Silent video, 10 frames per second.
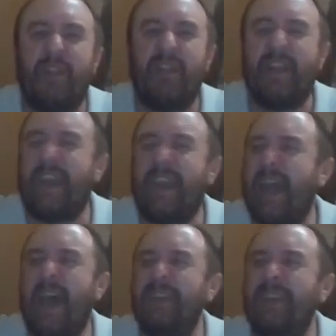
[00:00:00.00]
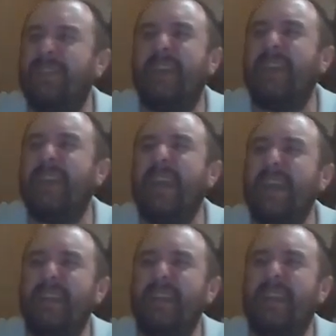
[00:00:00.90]
Like, as a
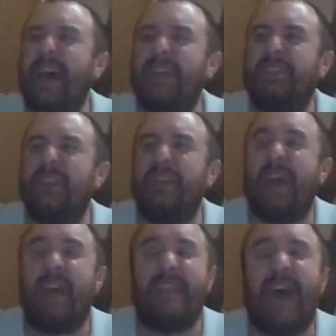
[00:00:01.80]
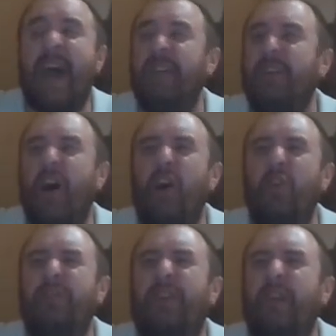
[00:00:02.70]
kid, as an
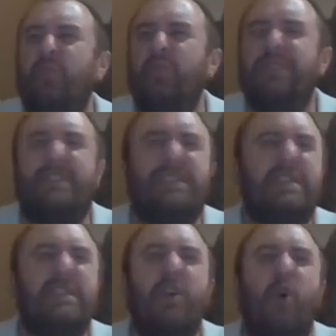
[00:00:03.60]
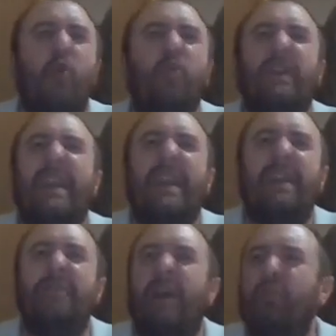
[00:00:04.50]
adult, I would see
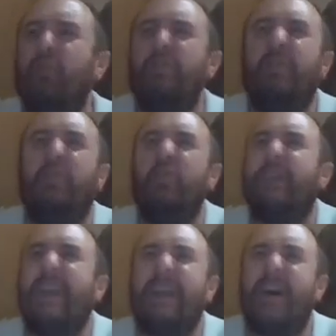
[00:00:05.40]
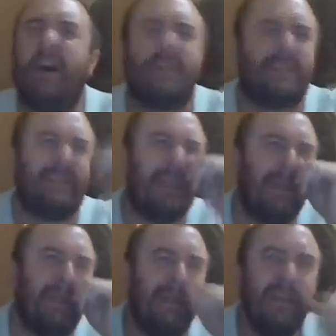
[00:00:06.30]
Hogan. I would look at
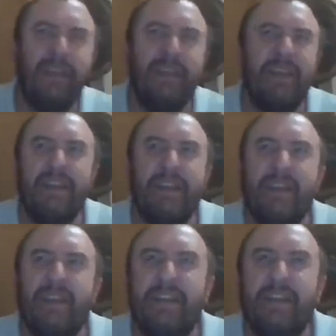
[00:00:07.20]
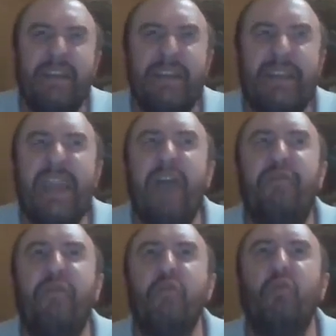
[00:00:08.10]
Austin.
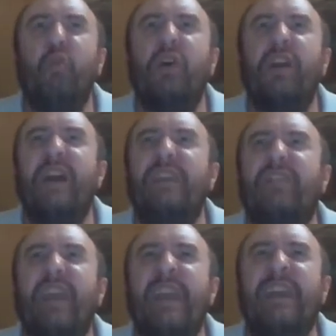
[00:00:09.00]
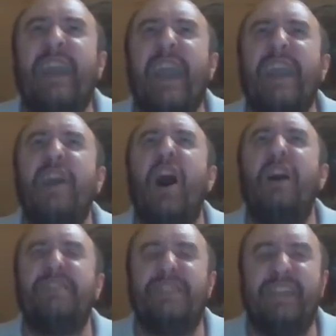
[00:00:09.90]
Never would I think, hey,
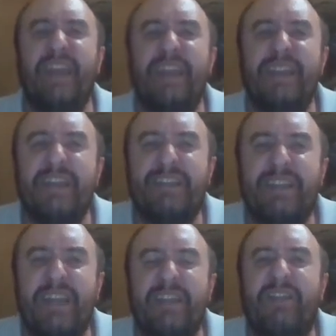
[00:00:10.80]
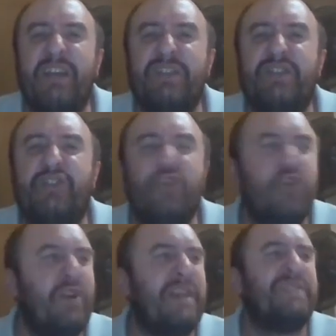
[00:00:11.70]
Austin isn't as
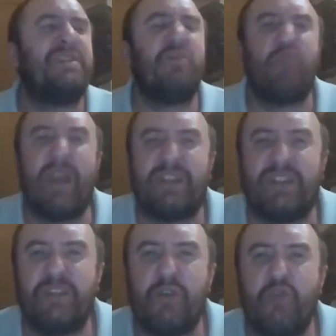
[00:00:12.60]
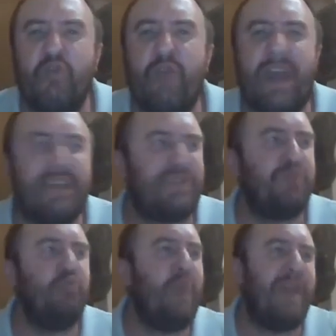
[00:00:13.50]
good as a wrestler as
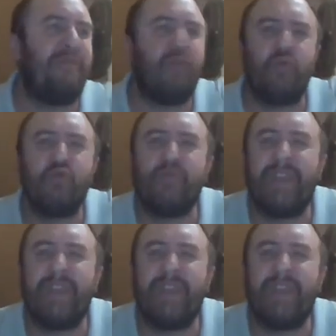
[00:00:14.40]
whoever.